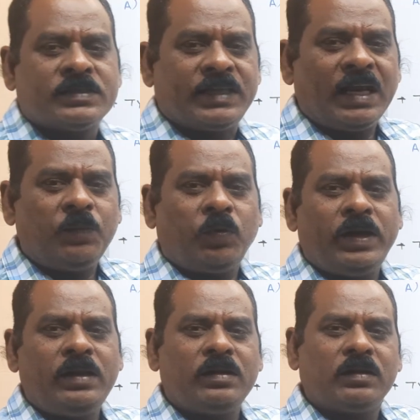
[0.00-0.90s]
Second
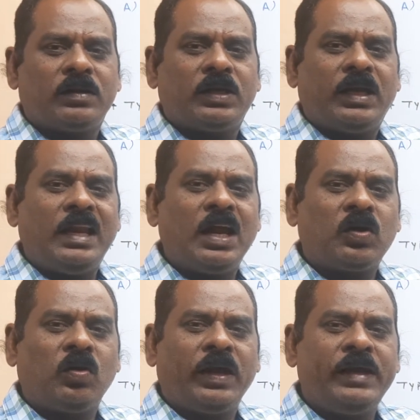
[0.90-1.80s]
point,
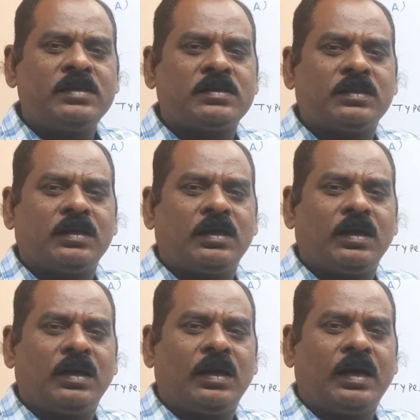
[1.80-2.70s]
electrolytes
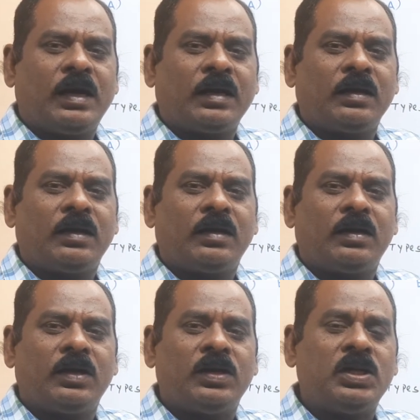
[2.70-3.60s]

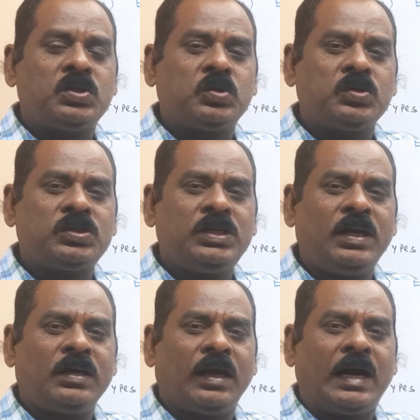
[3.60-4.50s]
are
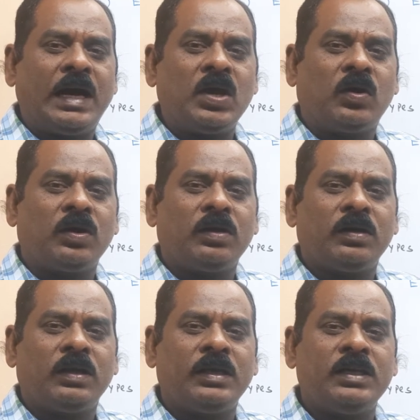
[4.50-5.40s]
dissociate ion
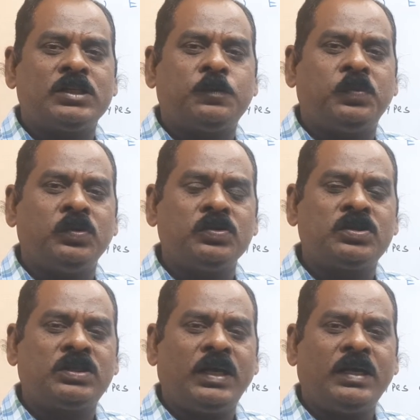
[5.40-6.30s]
in its
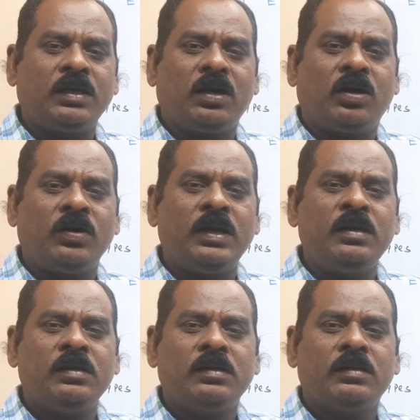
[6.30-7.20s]
fused state or
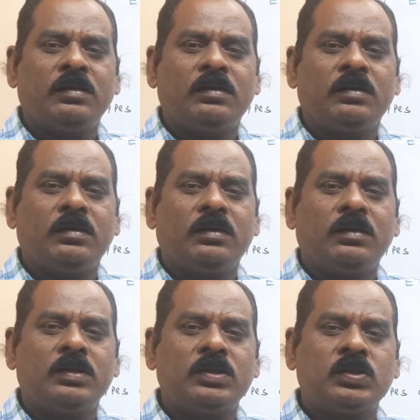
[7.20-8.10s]
in
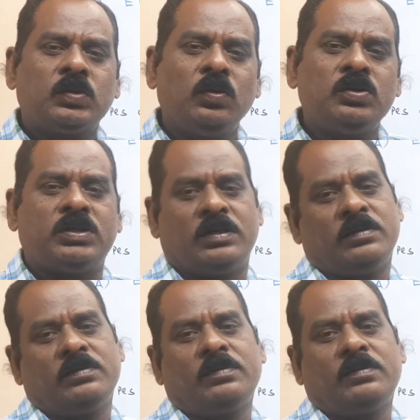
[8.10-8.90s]
solution,